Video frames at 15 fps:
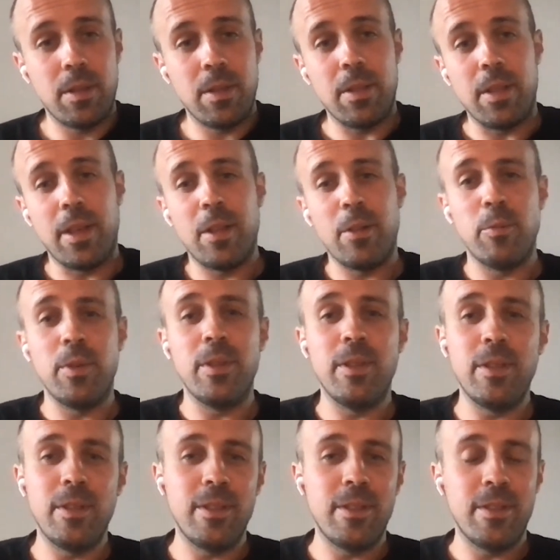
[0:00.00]
Then
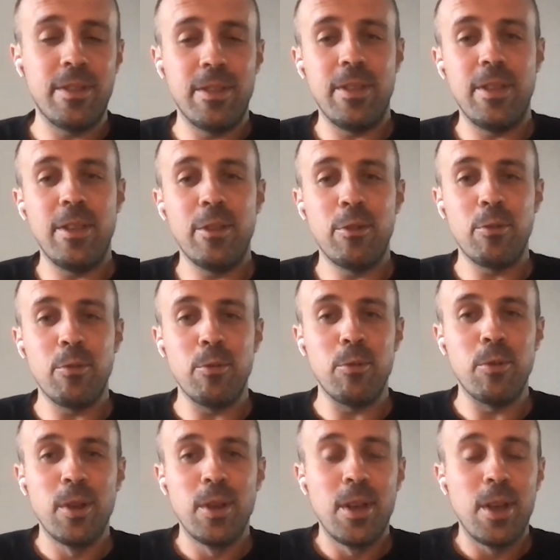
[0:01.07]
we need
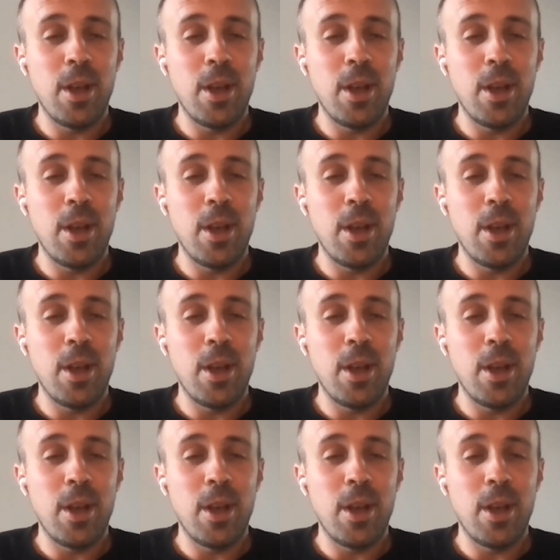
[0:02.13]
to